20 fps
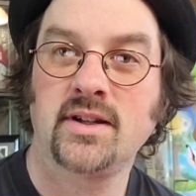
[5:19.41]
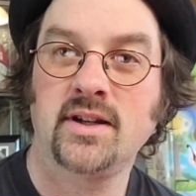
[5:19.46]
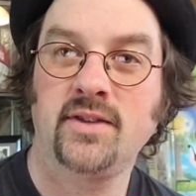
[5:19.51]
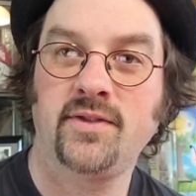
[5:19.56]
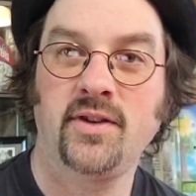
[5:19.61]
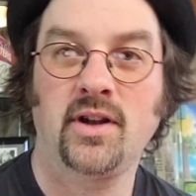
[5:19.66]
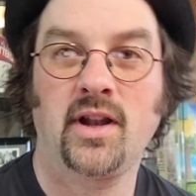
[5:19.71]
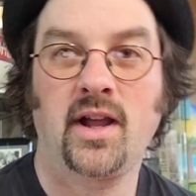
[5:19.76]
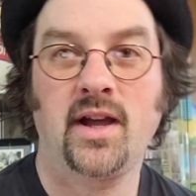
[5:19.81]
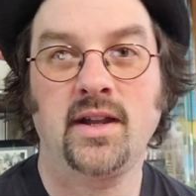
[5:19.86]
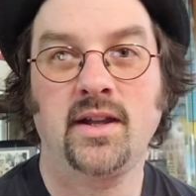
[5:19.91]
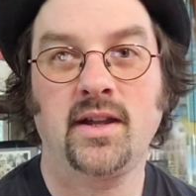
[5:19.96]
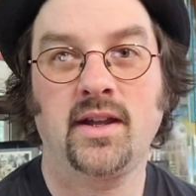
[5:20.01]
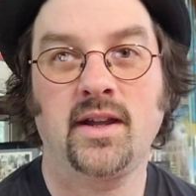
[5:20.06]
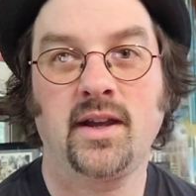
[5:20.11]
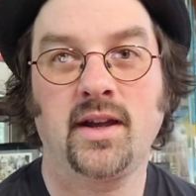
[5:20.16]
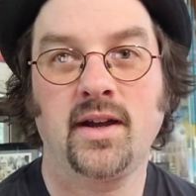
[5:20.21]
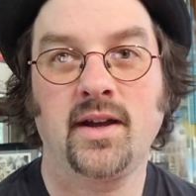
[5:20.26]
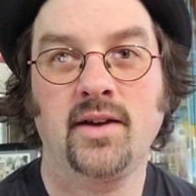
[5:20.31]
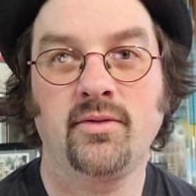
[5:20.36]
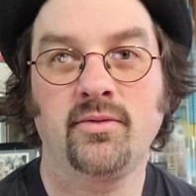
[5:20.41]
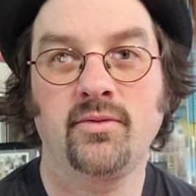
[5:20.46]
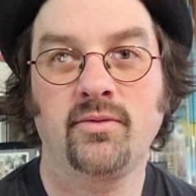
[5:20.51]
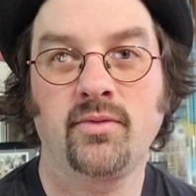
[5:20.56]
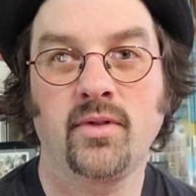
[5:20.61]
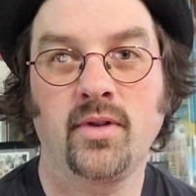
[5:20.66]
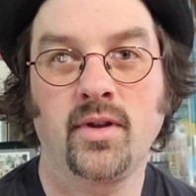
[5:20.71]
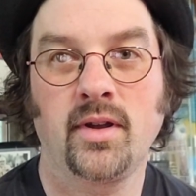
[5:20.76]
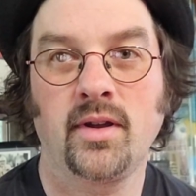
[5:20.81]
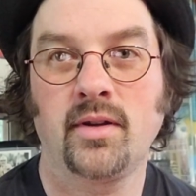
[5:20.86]
If you like
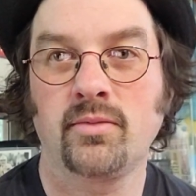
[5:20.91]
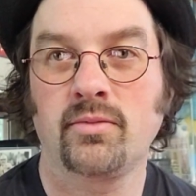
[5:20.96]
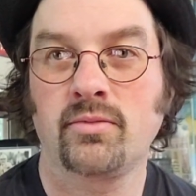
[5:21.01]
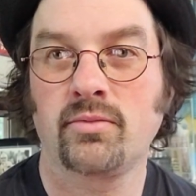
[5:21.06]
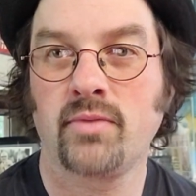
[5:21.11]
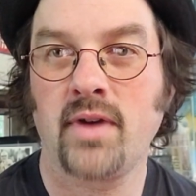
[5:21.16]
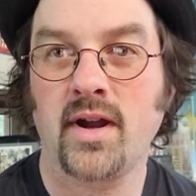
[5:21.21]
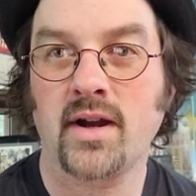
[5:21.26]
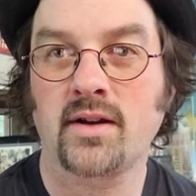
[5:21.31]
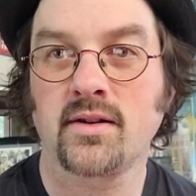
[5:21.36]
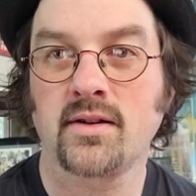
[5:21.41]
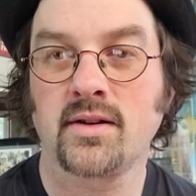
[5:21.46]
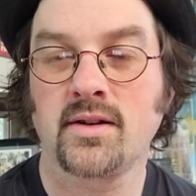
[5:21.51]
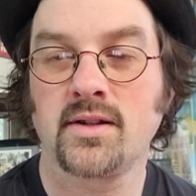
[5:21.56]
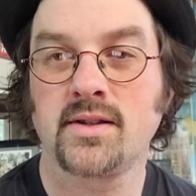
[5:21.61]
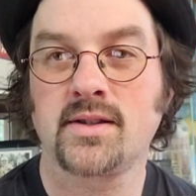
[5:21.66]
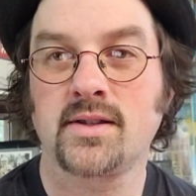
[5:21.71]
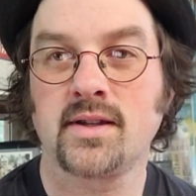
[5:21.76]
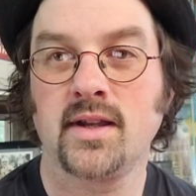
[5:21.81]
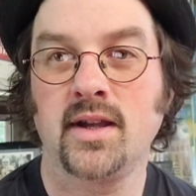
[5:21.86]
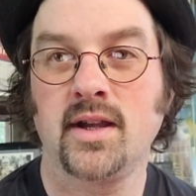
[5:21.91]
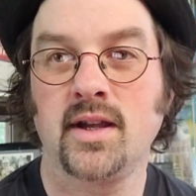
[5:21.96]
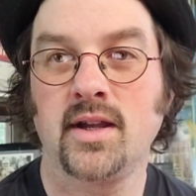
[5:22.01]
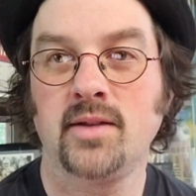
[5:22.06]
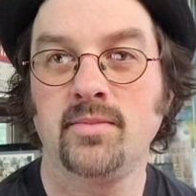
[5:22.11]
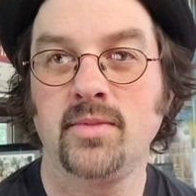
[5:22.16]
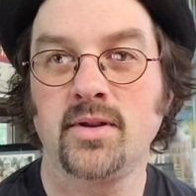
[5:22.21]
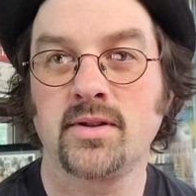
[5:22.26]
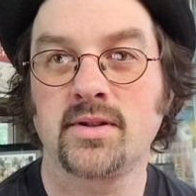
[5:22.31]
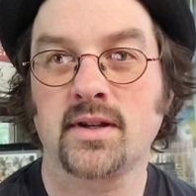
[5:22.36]
records
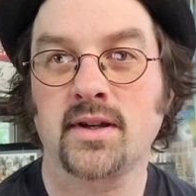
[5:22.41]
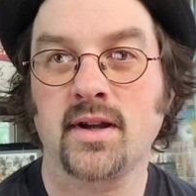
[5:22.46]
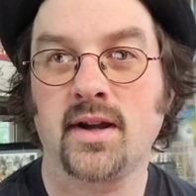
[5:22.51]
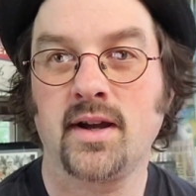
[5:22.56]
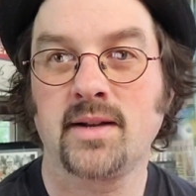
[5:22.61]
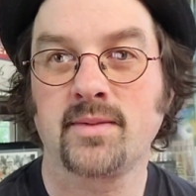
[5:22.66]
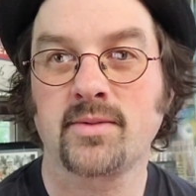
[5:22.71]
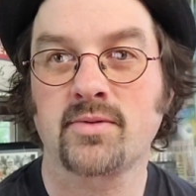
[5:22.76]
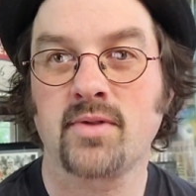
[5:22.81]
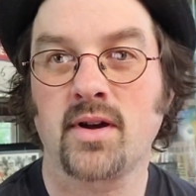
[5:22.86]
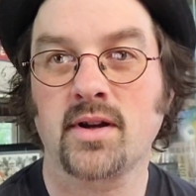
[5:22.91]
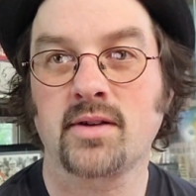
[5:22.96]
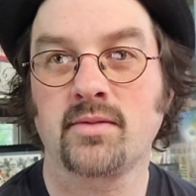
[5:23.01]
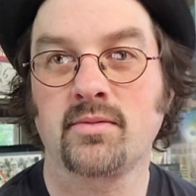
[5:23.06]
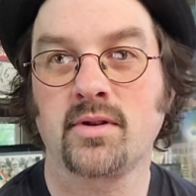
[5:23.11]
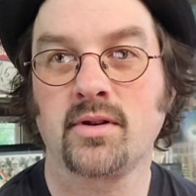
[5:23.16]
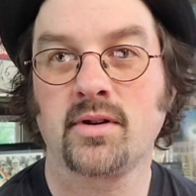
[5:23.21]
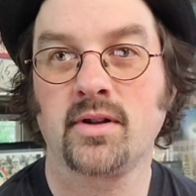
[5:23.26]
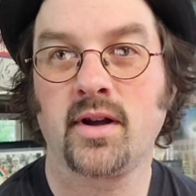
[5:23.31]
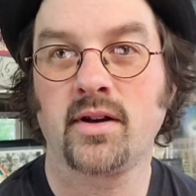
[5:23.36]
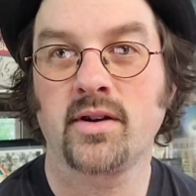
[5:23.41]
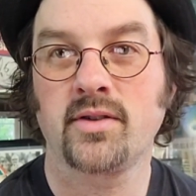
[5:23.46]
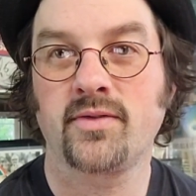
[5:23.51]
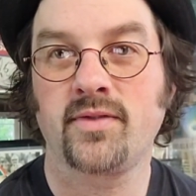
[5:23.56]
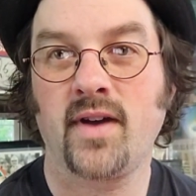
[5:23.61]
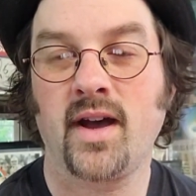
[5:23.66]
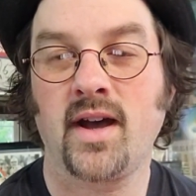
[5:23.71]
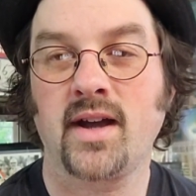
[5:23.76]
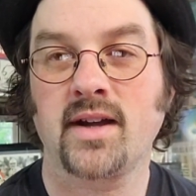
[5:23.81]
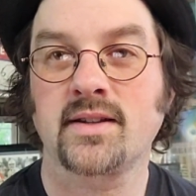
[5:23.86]
and music items, rock and roll
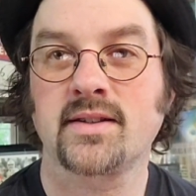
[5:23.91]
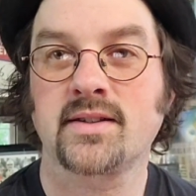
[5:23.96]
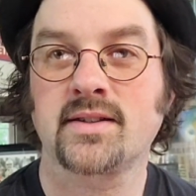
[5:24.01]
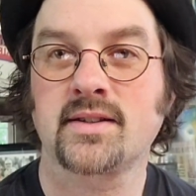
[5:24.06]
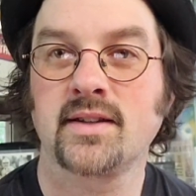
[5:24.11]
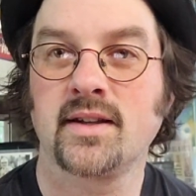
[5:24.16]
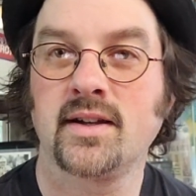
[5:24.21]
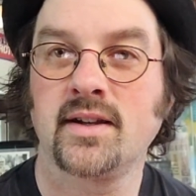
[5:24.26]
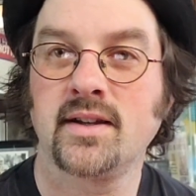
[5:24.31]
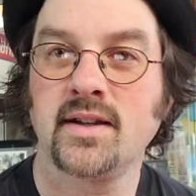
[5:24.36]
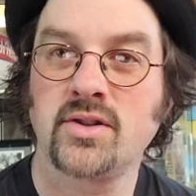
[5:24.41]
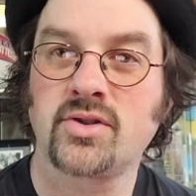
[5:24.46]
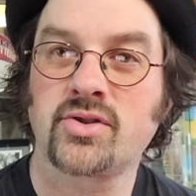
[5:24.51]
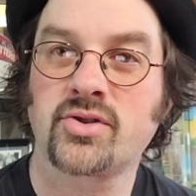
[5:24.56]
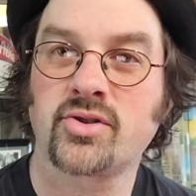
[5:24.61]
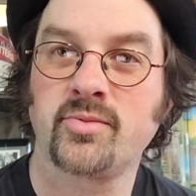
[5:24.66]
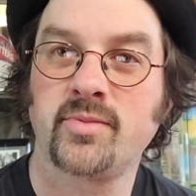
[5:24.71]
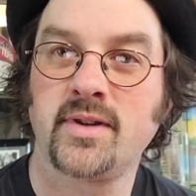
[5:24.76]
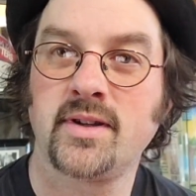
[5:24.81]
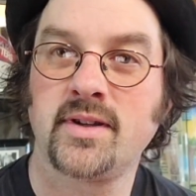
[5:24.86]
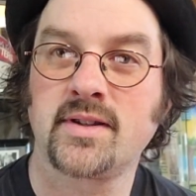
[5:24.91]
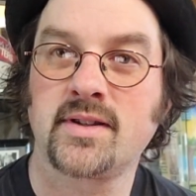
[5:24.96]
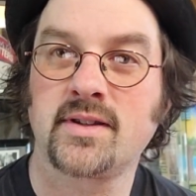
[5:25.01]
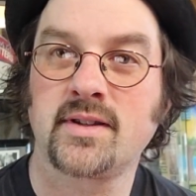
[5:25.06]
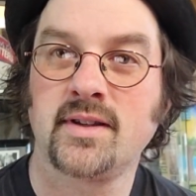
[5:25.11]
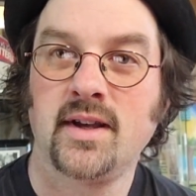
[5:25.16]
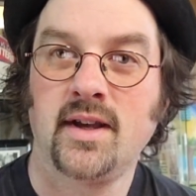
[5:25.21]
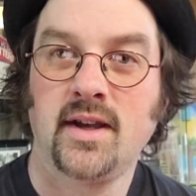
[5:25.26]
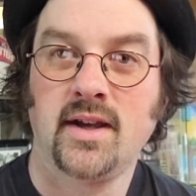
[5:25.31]
artifacts, instruments,